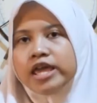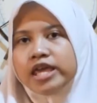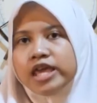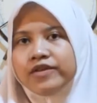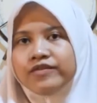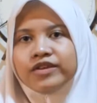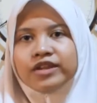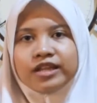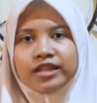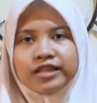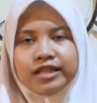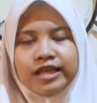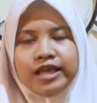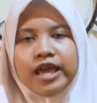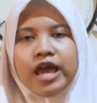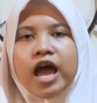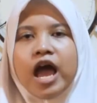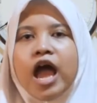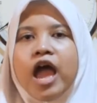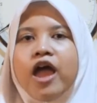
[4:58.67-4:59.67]

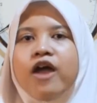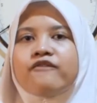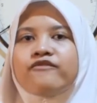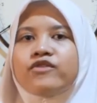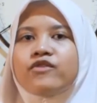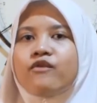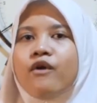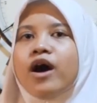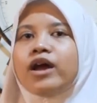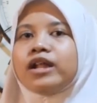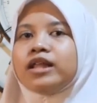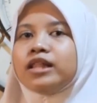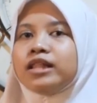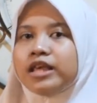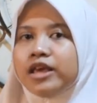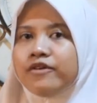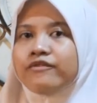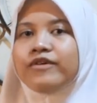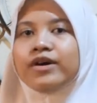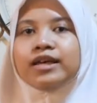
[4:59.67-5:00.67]
Evidently, if we want to
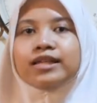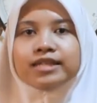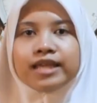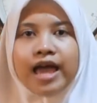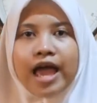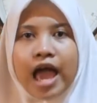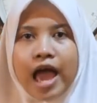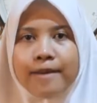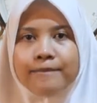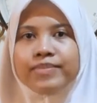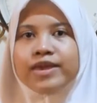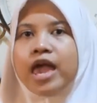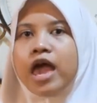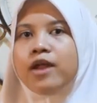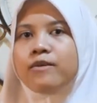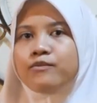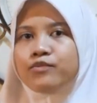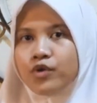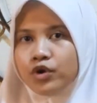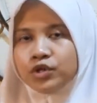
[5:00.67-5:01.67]
live as a happy
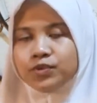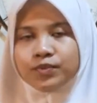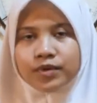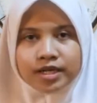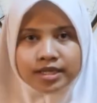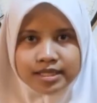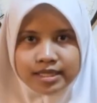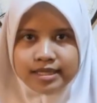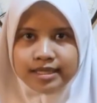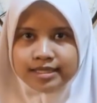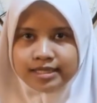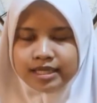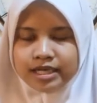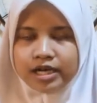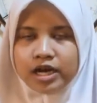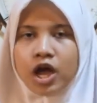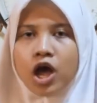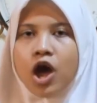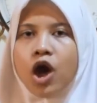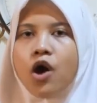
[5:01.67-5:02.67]
and prosperous
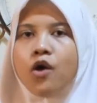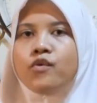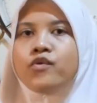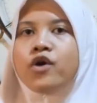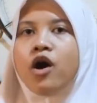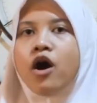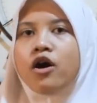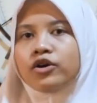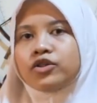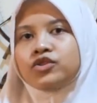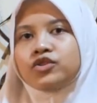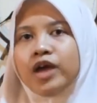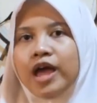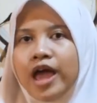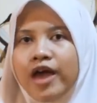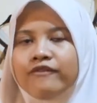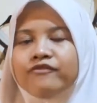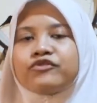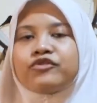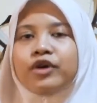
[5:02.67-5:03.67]
citizen, we ought to
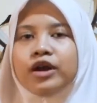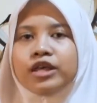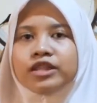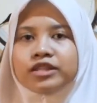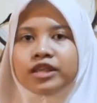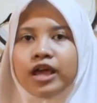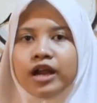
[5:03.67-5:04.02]
have great